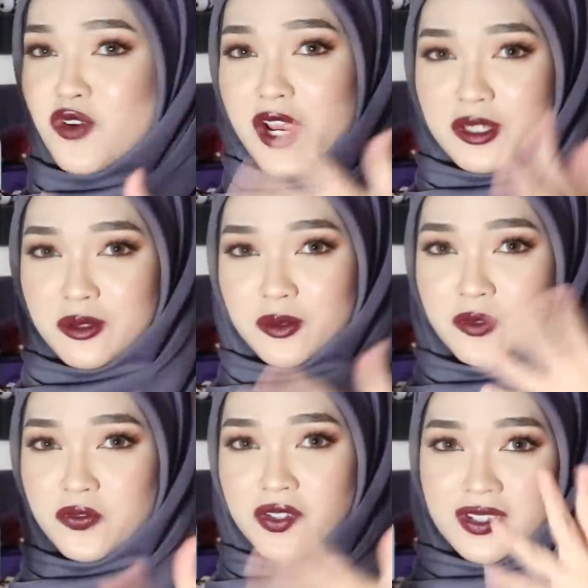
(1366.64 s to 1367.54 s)
try
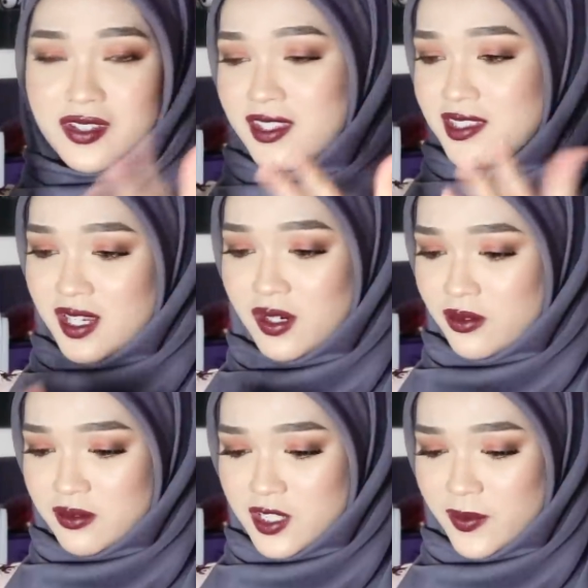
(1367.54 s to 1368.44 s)
to figure this
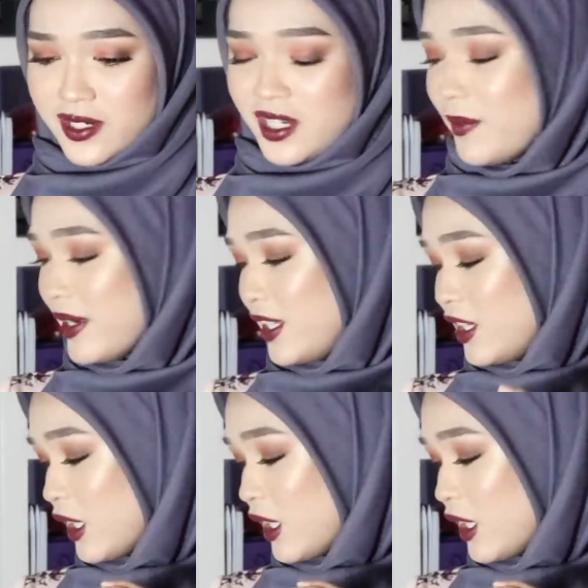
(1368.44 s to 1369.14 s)
out, macam mana nak bagi